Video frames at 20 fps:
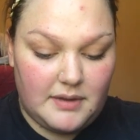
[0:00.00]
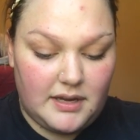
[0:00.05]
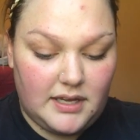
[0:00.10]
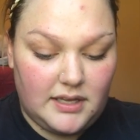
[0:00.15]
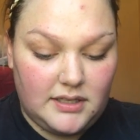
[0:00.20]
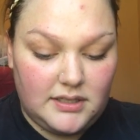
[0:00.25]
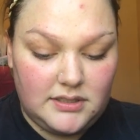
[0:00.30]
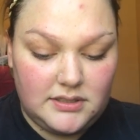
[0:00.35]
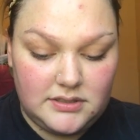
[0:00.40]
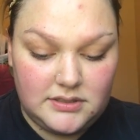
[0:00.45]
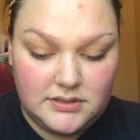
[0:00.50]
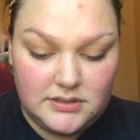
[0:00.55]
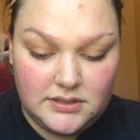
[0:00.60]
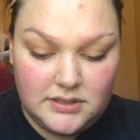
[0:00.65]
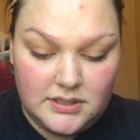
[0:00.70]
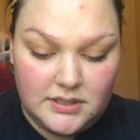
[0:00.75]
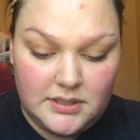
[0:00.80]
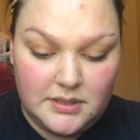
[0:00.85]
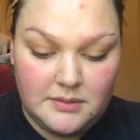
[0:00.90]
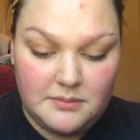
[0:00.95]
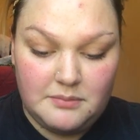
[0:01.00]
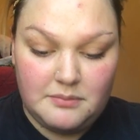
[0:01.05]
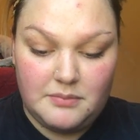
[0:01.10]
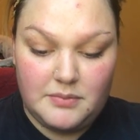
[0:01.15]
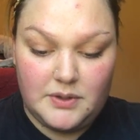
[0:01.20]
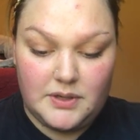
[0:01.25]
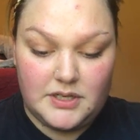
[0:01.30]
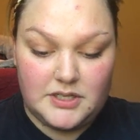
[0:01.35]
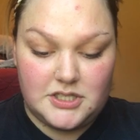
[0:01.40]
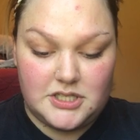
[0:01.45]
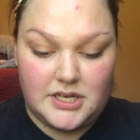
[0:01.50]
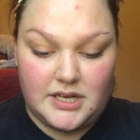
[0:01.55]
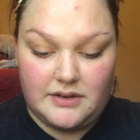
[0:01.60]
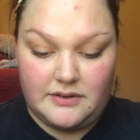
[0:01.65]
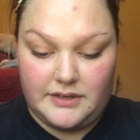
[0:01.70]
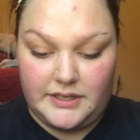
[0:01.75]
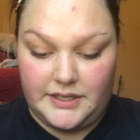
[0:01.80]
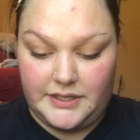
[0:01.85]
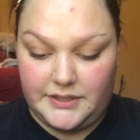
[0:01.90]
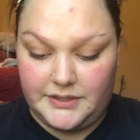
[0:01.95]
my brush
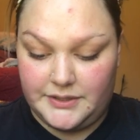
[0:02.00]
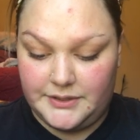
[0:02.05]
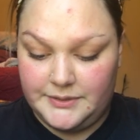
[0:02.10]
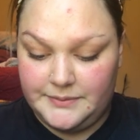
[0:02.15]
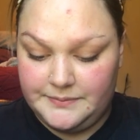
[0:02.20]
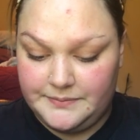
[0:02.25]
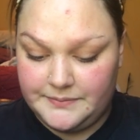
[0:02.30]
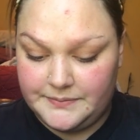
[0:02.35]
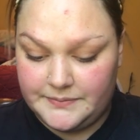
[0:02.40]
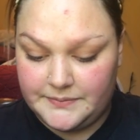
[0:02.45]
out here.